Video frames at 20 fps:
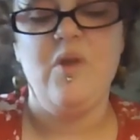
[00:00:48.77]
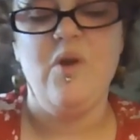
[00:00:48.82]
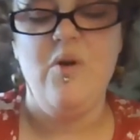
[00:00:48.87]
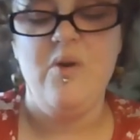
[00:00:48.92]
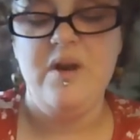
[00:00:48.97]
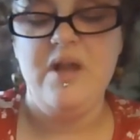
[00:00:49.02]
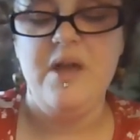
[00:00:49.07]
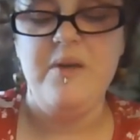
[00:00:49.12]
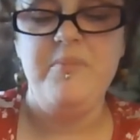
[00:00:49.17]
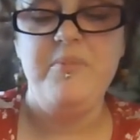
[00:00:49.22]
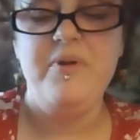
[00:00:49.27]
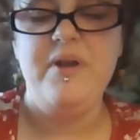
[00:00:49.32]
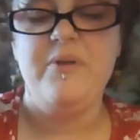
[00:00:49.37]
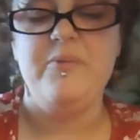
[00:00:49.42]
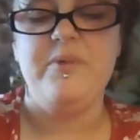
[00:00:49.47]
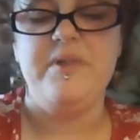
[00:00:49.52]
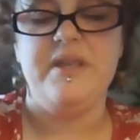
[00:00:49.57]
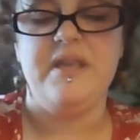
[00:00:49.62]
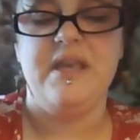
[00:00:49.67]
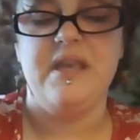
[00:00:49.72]
Going
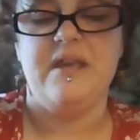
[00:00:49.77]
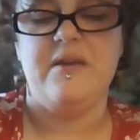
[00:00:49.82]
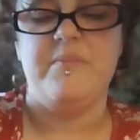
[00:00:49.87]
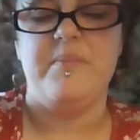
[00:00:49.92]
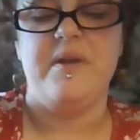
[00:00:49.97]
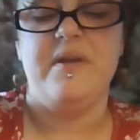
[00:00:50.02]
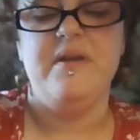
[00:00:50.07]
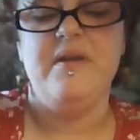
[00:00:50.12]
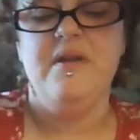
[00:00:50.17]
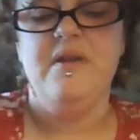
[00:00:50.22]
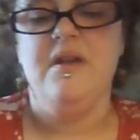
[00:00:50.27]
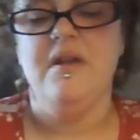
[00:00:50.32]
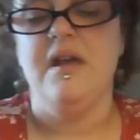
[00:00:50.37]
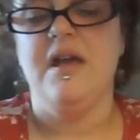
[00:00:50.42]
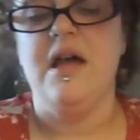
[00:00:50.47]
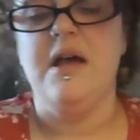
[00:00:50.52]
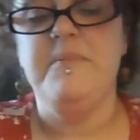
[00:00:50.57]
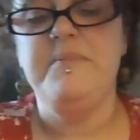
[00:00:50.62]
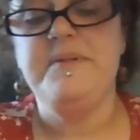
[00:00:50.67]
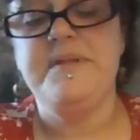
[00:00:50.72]
upright with the King of
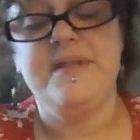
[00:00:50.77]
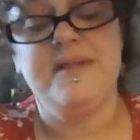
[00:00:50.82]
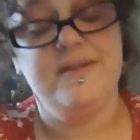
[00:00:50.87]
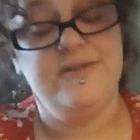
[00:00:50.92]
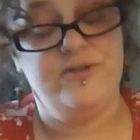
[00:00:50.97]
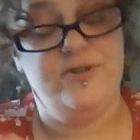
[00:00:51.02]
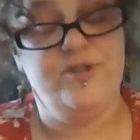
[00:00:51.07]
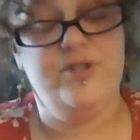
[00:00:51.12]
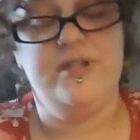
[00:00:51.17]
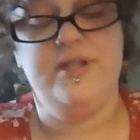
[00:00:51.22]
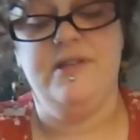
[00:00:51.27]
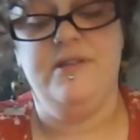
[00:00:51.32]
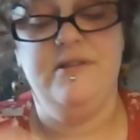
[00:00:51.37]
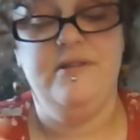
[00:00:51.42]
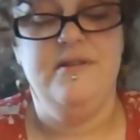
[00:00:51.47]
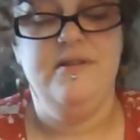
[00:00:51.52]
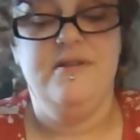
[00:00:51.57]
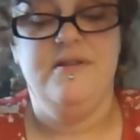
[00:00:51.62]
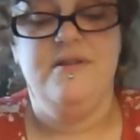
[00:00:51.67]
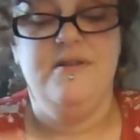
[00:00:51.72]
Cups energy.
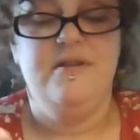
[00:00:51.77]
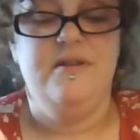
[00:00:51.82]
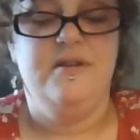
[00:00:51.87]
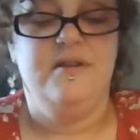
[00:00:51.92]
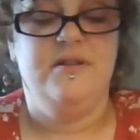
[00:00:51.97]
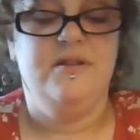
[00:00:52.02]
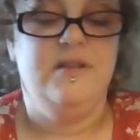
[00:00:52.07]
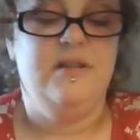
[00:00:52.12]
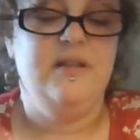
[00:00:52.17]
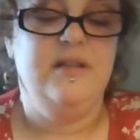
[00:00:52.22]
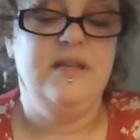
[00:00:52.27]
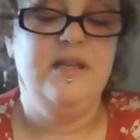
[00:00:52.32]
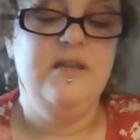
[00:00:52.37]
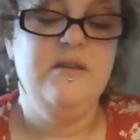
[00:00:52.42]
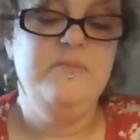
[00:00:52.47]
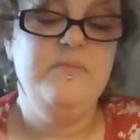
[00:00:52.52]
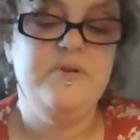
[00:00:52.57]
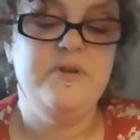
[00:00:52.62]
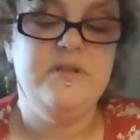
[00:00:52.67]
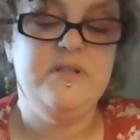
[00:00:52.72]

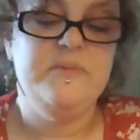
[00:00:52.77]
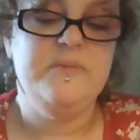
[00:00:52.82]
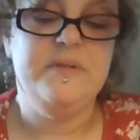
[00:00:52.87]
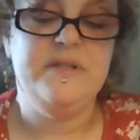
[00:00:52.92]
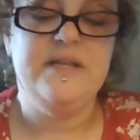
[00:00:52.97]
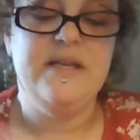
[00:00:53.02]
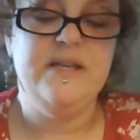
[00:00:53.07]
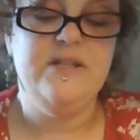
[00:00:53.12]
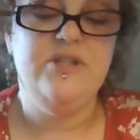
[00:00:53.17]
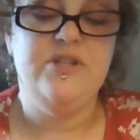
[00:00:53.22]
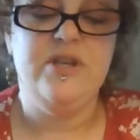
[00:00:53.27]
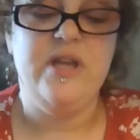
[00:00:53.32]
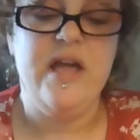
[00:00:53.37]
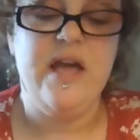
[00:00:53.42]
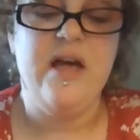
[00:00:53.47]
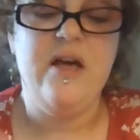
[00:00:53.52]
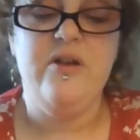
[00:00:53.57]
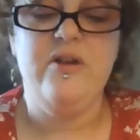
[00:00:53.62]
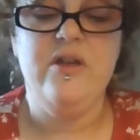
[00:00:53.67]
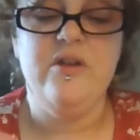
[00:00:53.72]
Libra's potential
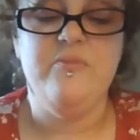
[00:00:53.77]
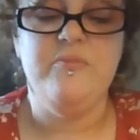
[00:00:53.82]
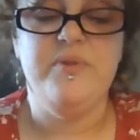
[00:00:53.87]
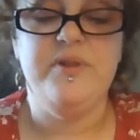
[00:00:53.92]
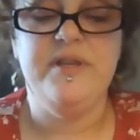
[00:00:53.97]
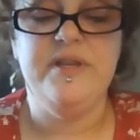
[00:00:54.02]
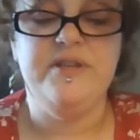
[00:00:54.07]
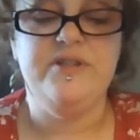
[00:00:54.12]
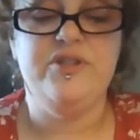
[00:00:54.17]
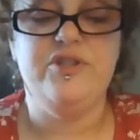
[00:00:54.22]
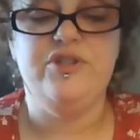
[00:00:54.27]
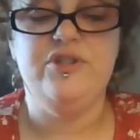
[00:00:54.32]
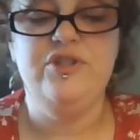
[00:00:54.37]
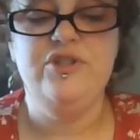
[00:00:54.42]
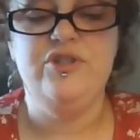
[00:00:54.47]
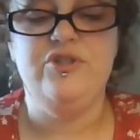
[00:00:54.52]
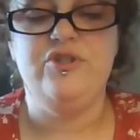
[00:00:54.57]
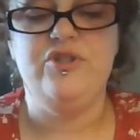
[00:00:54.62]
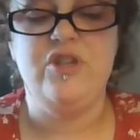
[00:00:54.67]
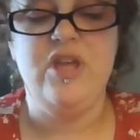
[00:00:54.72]
outcome, please.
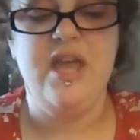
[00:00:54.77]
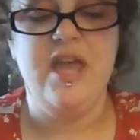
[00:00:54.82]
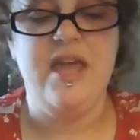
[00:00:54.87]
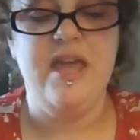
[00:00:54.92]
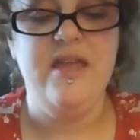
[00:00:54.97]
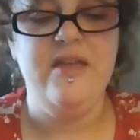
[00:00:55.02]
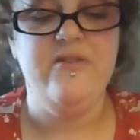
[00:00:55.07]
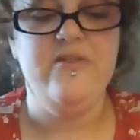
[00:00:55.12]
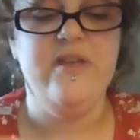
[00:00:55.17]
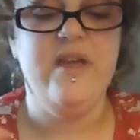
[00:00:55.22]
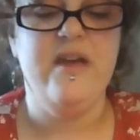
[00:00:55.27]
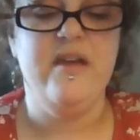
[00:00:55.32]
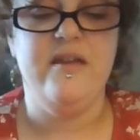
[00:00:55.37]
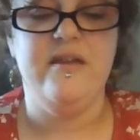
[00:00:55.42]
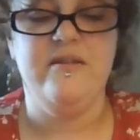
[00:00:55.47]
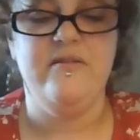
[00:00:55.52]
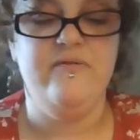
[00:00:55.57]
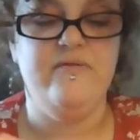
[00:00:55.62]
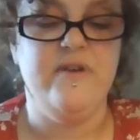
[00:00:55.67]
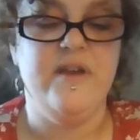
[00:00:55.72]
Should you take
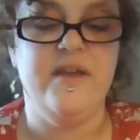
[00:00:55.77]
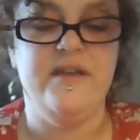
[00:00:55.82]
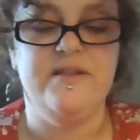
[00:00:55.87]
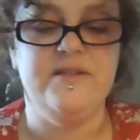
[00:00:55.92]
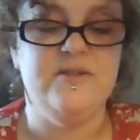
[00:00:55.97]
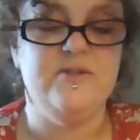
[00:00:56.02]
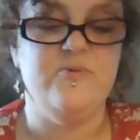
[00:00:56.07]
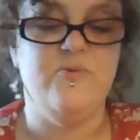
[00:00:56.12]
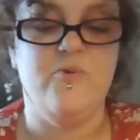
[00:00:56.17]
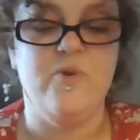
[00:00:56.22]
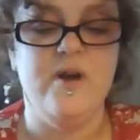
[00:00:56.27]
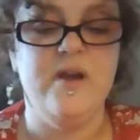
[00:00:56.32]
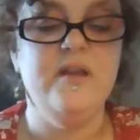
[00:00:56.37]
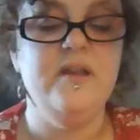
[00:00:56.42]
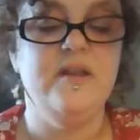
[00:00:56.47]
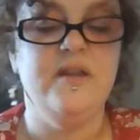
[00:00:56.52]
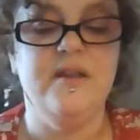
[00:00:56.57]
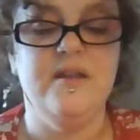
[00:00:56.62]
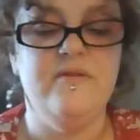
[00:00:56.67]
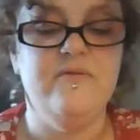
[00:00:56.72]
that advice?
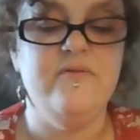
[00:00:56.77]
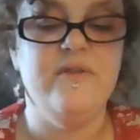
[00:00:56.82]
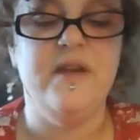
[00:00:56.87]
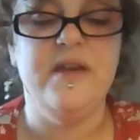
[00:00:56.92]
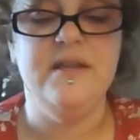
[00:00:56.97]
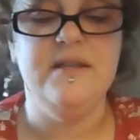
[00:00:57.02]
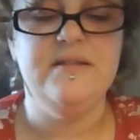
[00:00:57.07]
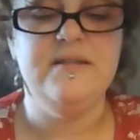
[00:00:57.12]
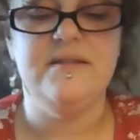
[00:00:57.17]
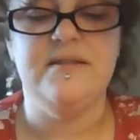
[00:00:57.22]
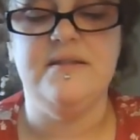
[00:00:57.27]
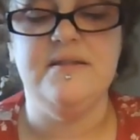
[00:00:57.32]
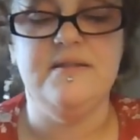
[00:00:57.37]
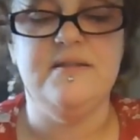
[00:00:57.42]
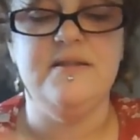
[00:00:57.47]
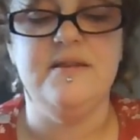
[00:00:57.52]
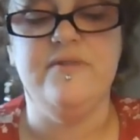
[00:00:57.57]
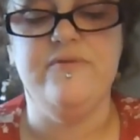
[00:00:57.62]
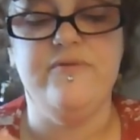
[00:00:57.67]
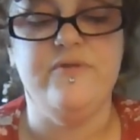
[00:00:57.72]
What advice
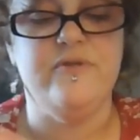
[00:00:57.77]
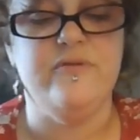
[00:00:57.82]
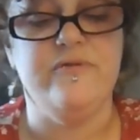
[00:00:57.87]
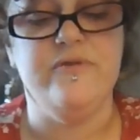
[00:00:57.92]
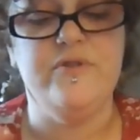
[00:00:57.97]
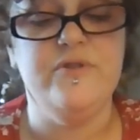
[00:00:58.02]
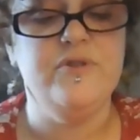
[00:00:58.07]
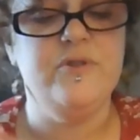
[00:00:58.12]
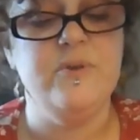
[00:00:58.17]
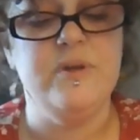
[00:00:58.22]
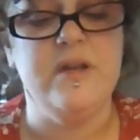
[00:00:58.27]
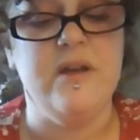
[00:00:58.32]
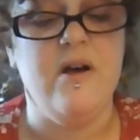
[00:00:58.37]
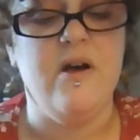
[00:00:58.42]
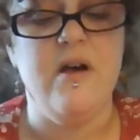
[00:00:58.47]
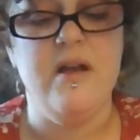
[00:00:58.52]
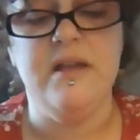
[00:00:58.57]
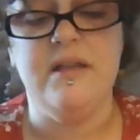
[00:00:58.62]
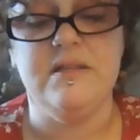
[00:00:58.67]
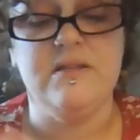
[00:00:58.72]
is there for the first week of
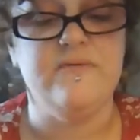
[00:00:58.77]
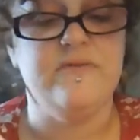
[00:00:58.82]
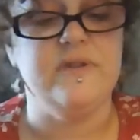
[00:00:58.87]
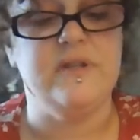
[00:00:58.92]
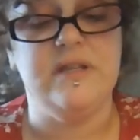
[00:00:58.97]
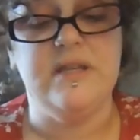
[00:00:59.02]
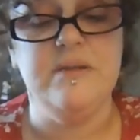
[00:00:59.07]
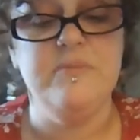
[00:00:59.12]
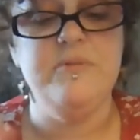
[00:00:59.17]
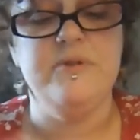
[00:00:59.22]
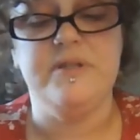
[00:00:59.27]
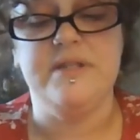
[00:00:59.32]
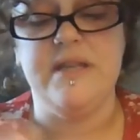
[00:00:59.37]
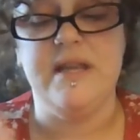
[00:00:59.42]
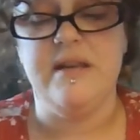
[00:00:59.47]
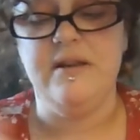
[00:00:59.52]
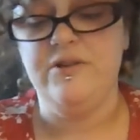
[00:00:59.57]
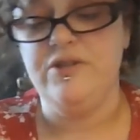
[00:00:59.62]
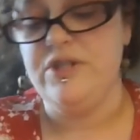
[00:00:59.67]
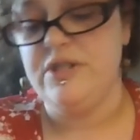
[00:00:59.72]
August for Libra's
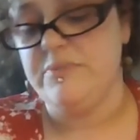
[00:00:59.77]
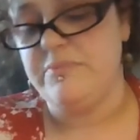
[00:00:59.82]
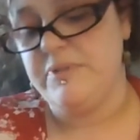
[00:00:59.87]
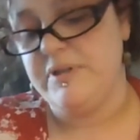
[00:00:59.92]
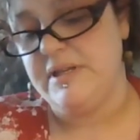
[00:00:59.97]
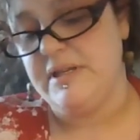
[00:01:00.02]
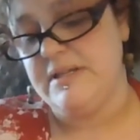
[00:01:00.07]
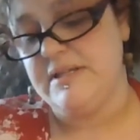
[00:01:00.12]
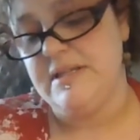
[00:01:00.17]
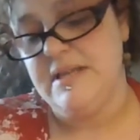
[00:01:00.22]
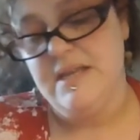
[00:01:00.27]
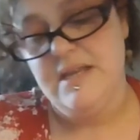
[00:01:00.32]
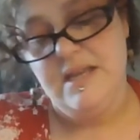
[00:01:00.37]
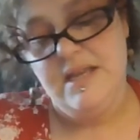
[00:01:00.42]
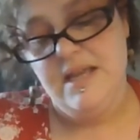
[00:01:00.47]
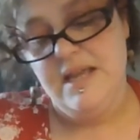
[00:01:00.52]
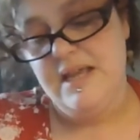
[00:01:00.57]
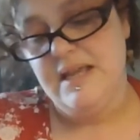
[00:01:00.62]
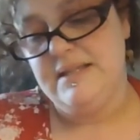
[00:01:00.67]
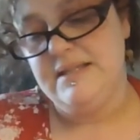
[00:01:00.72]
energy, please?
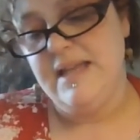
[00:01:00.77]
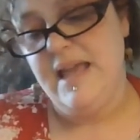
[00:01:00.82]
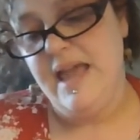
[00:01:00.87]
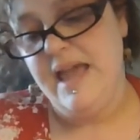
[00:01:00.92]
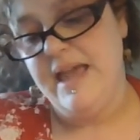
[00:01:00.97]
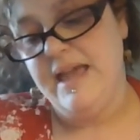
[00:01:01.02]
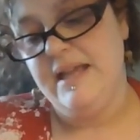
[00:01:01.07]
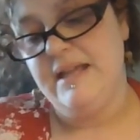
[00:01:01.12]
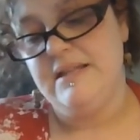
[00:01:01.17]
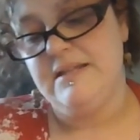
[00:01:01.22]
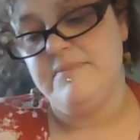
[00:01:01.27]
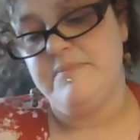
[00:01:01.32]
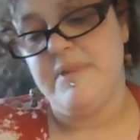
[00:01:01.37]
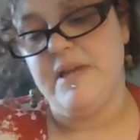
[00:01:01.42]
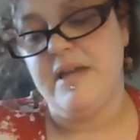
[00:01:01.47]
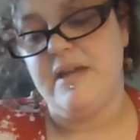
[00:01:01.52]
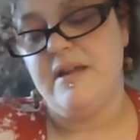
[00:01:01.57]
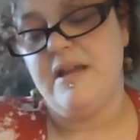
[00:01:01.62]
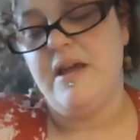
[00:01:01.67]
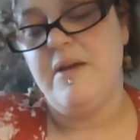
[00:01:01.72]
Is Hanged
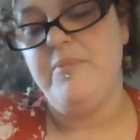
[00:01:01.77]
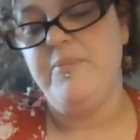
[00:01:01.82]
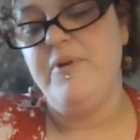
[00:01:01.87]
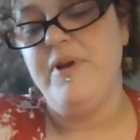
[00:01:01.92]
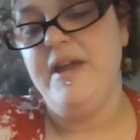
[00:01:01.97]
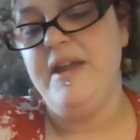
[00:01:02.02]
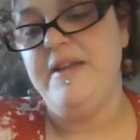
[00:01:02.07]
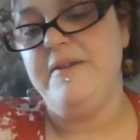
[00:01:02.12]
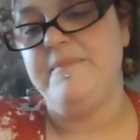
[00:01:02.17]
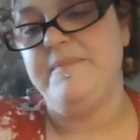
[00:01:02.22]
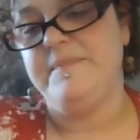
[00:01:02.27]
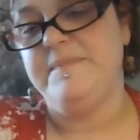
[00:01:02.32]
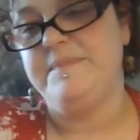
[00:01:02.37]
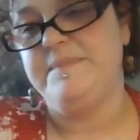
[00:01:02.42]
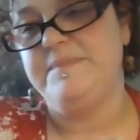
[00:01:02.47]
Man upright?